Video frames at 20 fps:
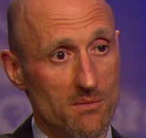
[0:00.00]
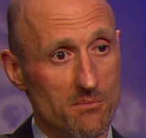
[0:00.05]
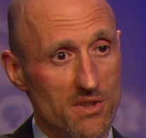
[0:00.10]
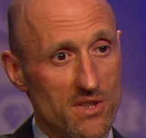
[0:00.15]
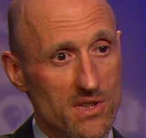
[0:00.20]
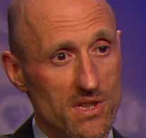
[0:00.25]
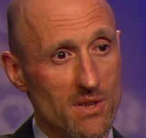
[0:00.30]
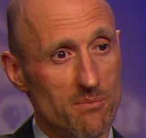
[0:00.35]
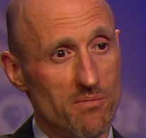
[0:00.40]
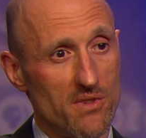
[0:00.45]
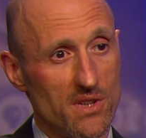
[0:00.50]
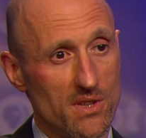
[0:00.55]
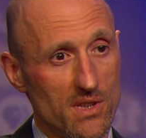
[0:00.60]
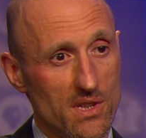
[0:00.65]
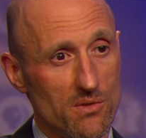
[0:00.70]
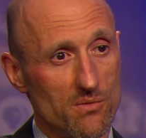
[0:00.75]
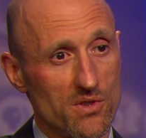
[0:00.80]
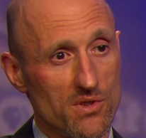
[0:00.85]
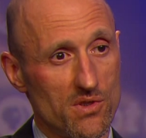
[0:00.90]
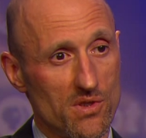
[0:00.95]
but
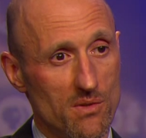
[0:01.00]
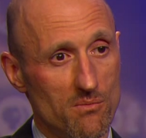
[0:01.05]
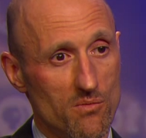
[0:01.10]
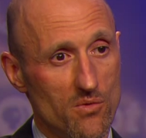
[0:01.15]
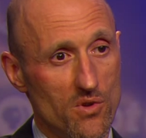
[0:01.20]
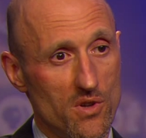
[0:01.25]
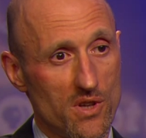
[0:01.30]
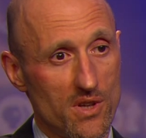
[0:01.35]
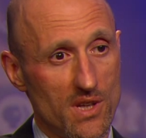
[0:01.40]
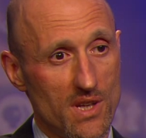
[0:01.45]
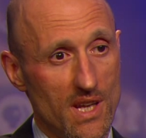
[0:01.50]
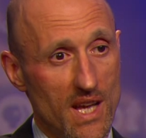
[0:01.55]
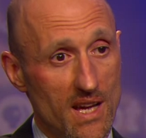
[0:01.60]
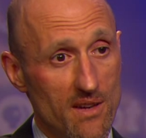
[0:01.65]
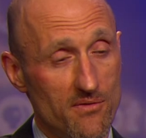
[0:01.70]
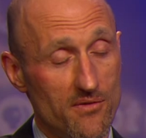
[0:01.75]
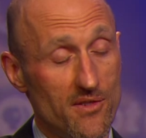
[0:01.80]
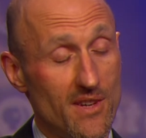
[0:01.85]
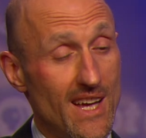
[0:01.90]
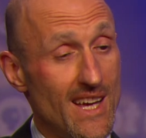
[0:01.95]
typically with some work and
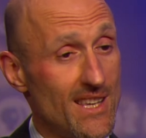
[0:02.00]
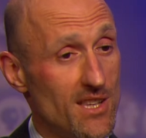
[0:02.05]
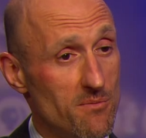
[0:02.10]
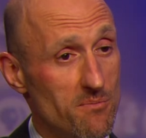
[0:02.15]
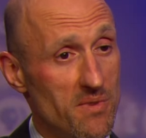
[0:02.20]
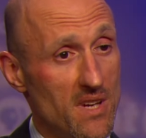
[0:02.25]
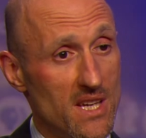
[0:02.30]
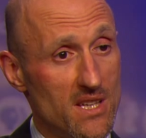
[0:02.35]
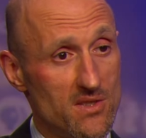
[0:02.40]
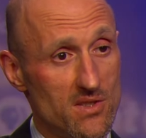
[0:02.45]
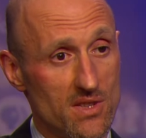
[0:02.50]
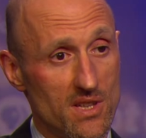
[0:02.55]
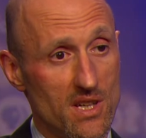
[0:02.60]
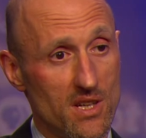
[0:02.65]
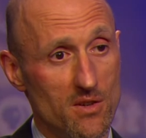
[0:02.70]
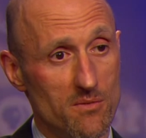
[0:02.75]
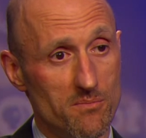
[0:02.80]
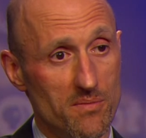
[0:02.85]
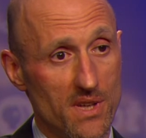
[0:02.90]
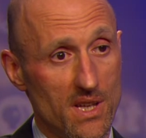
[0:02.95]
effort and the patient
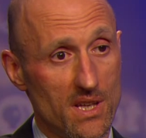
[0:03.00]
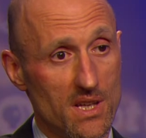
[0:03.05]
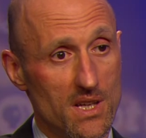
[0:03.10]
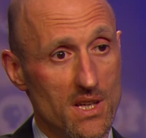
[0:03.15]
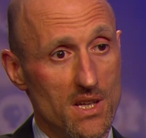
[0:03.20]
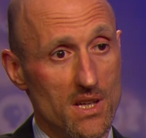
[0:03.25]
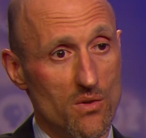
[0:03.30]
helping,